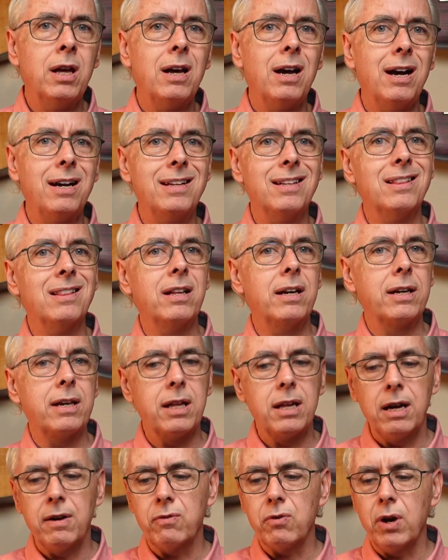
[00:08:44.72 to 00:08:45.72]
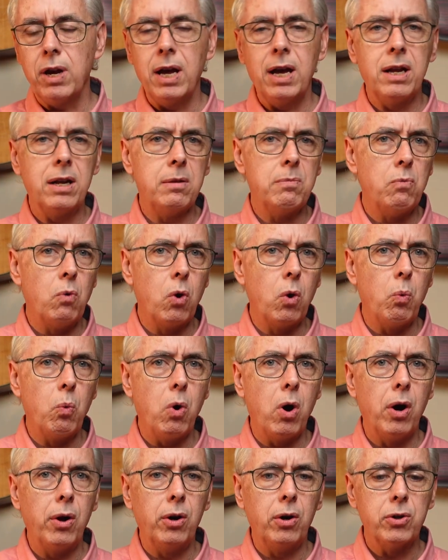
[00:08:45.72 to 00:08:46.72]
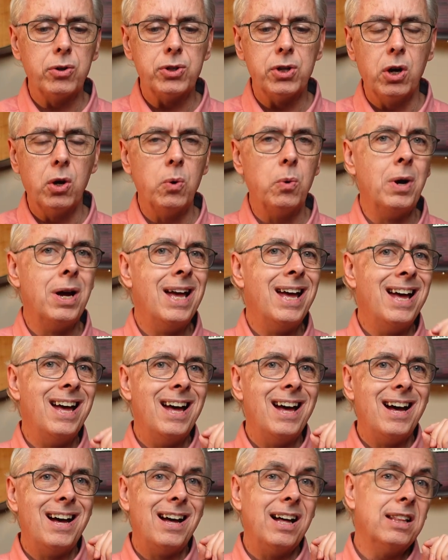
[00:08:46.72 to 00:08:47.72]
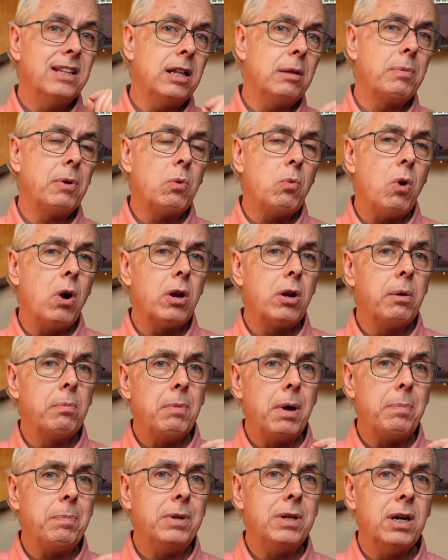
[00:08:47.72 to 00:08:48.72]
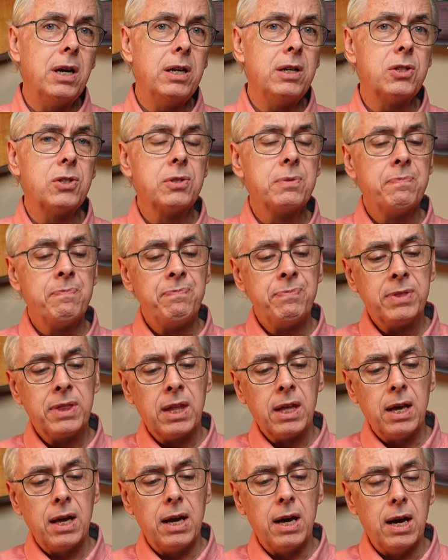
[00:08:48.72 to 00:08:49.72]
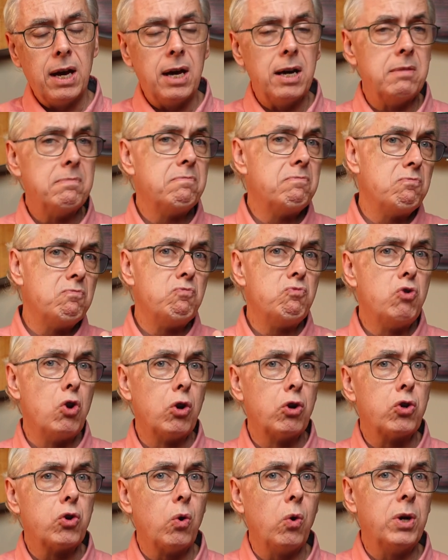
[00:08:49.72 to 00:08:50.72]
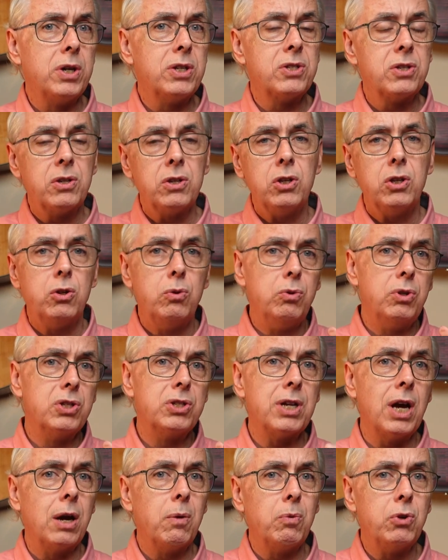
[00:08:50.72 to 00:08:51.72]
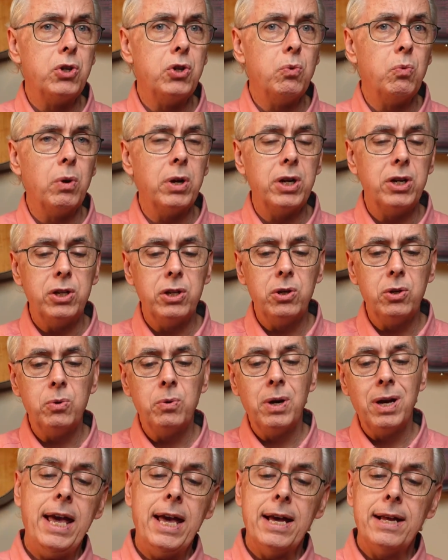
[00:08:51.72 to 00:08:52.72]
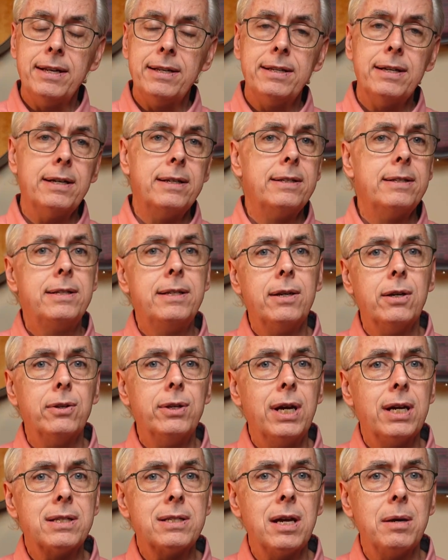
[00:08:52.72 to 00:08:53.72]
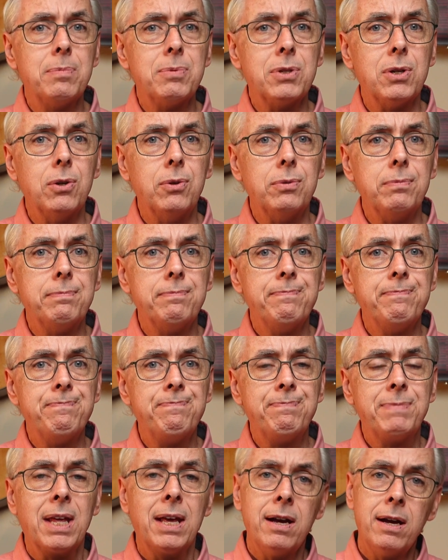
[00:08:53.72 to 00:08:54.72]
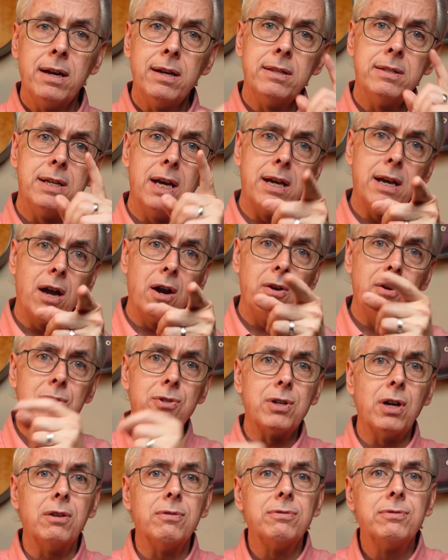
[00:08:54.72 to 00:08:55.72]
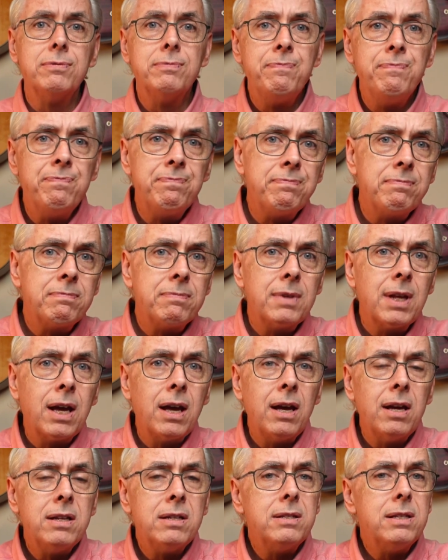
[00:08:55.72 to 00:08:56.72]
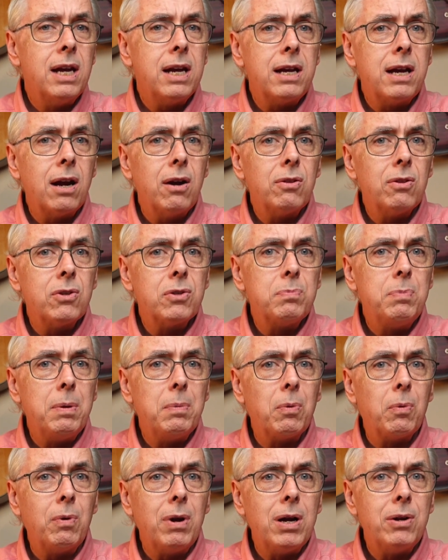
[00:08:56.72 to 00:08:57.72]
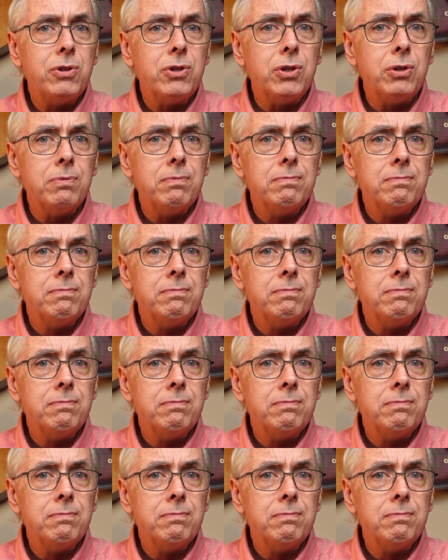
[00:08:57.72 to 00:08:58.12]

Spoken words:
I didn't like it after I added more water, so a little bit of water might be nice. Your choice, you decide what you want to do. And until next episode, take care of yourself. Take care of those people around you.